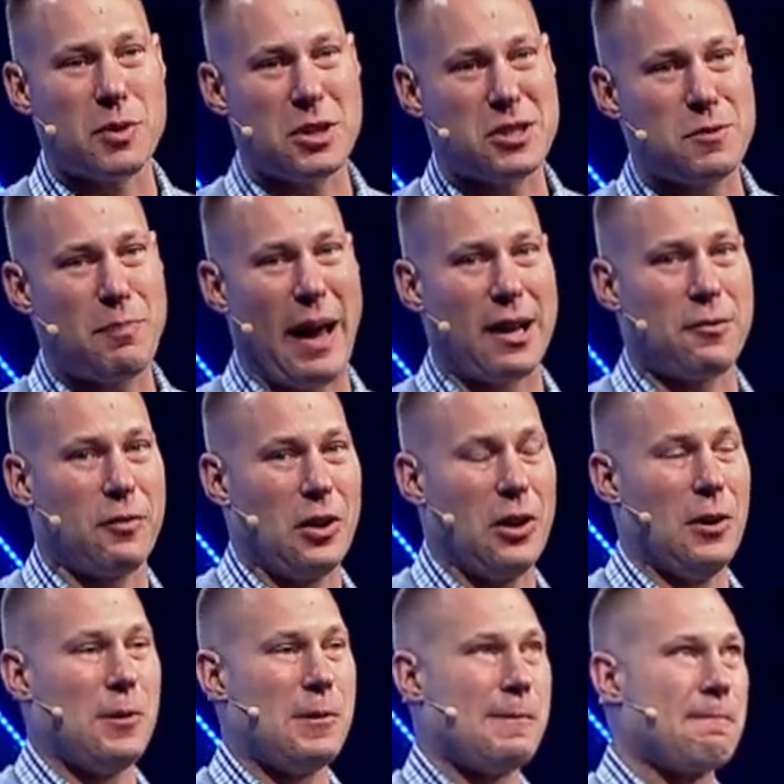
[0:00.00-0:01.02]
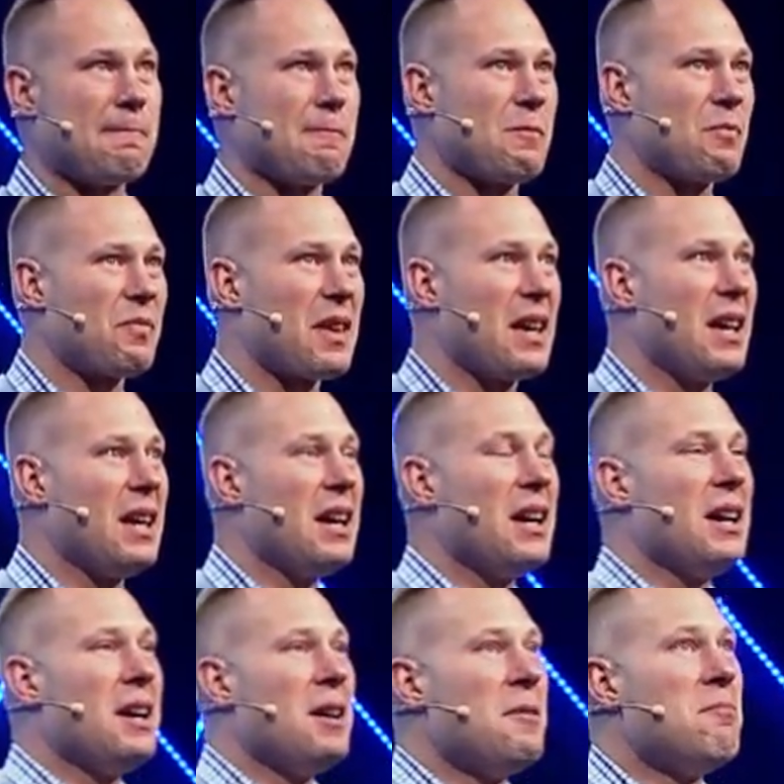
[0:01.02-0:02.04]
respect for you.
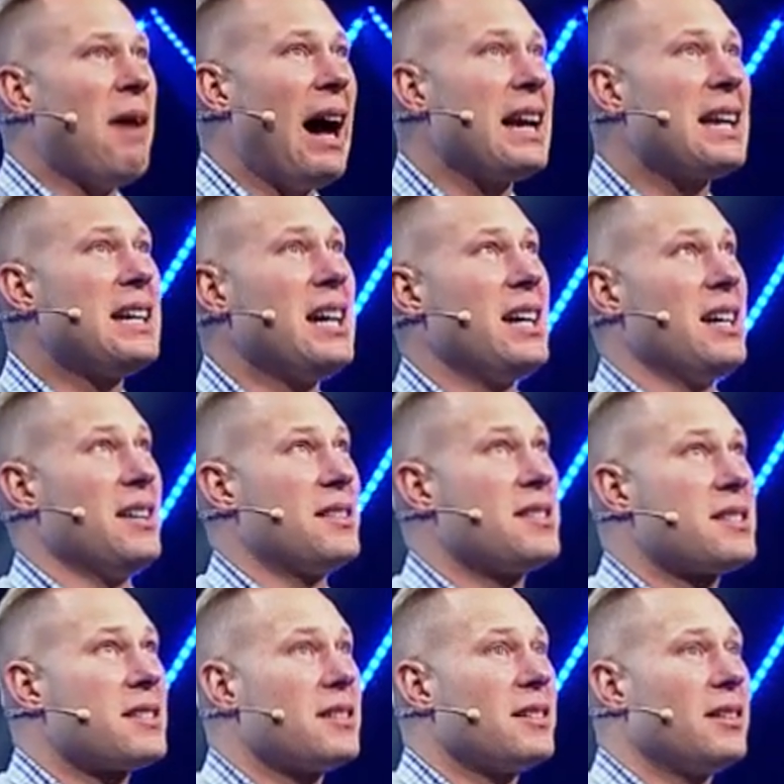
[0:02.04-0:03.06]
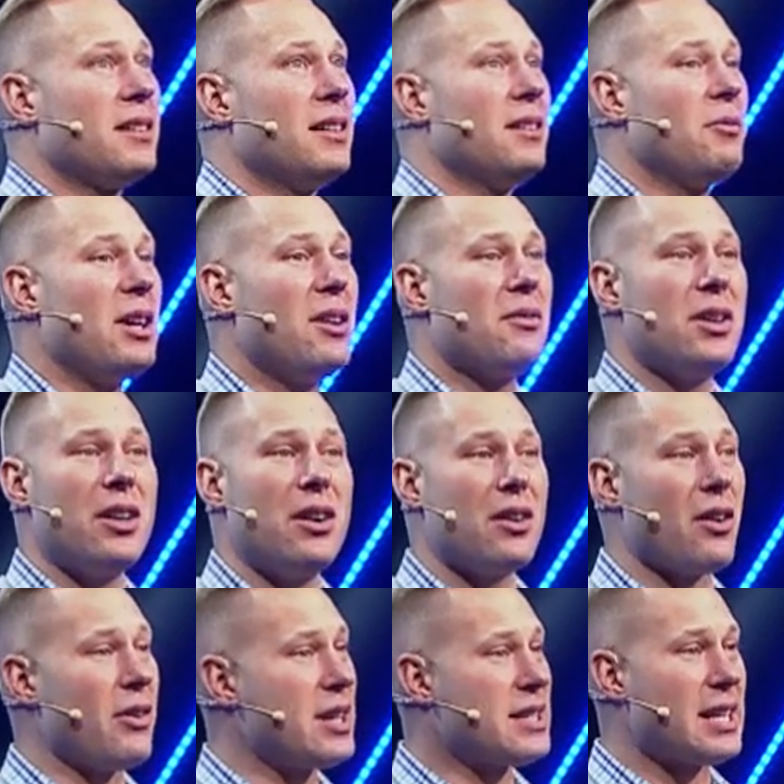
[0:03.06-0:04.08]
My kids, we don't
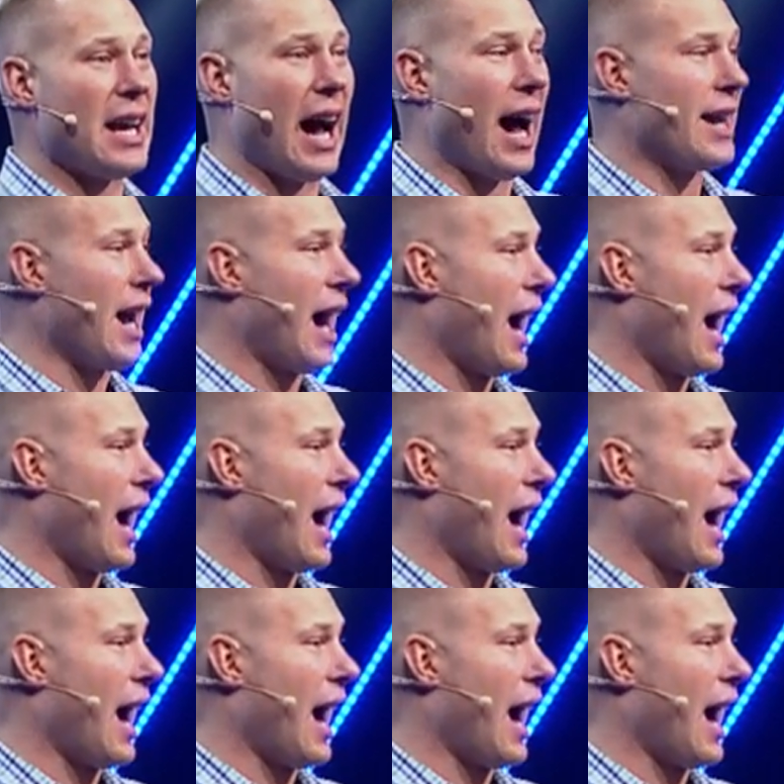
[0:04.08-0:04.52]
always see eye to